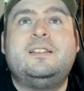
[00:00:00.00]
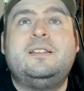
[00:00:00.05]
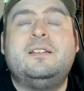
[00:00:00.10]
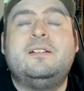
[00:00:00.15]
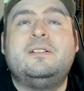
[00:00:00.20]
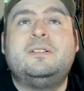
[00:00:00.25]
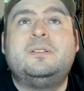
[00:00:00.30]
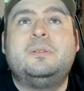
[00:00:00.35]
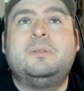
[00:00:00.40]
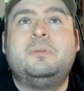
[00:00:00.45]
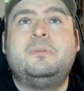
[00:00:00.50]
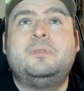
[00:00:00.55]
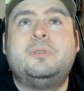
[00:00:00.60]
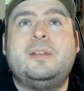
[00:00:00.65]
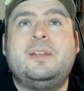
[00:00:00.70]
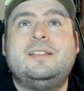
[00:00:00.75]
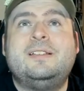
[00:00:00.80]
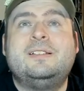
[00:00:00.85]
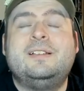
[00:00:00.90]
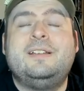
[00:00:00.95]

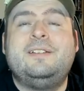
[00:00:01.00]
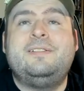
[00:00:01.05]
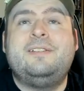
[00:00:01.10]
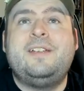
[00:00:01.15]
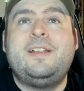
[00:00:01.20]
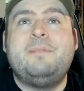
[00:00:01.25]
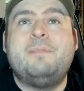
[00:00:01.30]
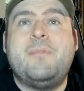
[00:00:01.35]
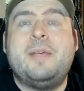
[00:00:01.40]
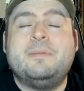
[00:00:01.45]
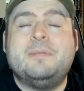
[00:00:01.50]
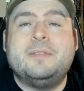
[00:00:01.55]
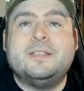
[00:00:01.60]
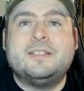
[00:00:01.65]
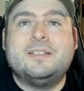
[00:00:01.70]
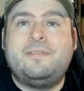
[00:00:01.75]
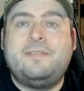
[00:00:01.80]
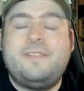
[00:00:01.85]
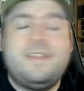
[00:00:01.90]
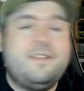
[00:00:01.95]
2023 moments,
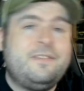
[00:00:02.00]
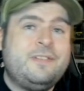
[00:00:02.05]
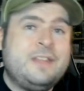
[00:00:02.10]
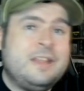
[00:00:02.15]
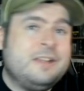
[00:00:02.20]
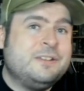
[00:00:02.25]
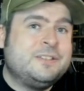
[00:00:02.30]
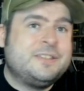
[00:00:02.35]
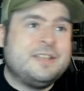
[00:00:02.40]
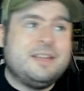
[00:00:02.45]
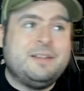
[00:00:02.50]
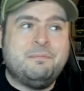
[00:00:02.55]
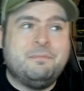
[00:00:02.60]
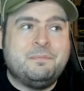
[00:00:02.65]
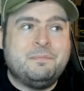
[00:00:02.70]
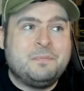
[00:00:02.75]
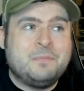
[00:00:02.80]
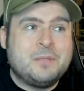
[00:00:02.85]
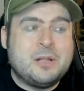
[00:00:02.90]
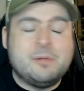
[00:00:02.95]
a few of you
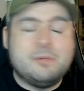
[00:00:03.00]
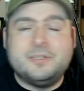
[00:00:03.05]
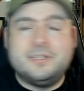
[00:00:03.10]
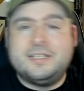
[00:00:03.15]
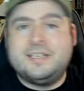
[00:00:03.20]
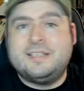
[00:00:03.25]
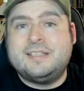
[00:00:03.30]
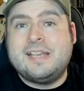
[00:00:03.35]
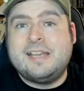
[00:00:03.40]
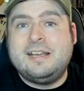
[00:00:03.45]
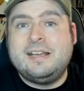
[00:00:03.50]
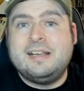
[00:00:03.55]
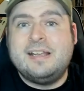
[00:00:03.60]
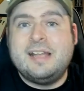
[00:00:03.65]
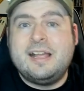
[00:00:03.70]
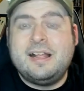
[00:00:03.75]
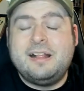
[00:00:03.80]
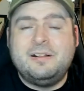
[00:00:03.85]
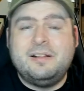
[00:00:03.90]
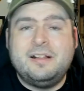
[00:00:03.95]
um, commented saying
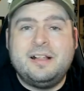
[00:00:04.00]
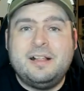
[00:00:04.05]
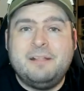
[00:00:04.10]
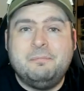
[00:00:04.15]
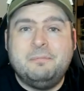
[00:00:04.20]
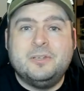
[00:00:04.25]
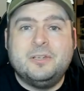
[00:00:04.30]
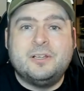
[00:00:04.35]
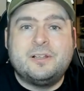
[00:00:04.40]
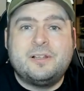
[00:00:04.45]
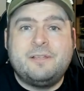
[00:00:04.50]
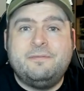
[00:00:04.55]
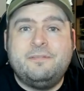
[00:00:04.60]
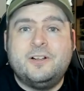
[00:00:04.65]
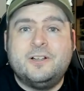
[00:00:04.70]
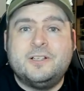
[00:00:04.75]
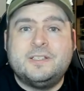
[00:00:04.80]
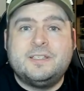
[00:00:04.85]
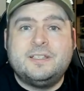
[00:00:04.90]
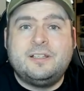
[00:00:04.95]
how I'm looking
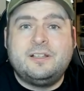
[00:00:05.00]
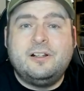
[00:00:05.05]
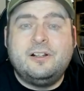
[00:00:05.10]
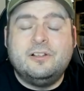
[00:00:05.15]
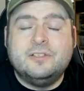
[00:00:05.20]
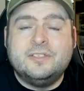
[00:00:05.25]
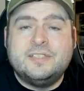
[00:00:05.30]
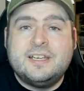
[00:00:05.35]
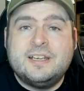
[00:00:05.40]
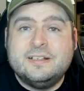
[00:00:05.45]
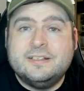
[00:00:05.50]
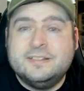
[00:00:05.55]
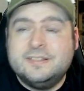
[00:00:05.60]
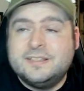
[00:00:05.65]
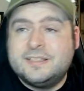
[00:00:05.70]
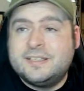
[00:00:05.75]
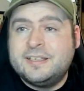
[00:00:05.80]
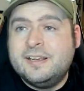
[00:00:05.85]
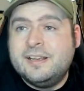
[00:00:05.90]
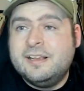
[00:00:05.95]
forward to the
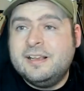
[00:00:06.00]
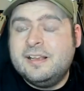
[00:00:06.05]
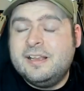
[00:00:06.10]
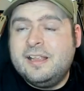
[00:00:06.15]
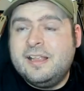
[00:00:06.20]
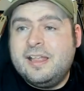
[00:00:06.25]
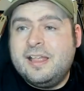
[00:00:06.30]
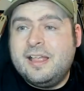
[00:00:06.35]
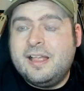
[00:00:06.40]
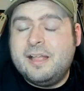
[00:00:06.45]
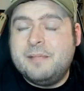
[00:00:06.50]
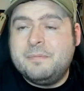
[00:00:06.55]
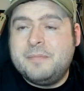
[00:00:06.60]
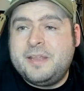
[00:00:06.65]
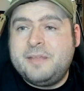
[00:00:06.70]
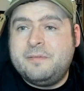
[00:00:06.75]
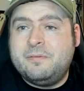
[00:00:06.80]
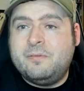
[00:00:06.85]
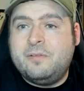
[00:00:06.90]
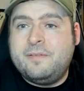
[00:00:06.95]
content, um, uh,
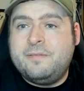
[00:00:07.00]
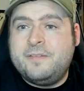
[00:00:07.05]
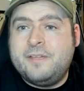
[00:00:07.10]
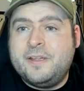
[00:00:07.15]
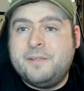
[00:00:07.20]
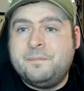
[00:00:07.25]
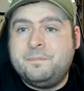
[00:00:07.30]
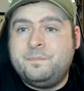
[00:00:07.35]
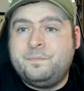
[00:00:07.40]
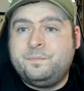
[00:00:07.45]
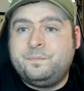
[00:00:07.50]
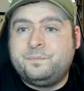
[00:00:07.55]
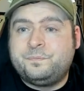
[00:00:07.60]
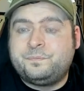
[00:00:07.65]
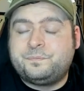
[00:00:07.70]
even with um,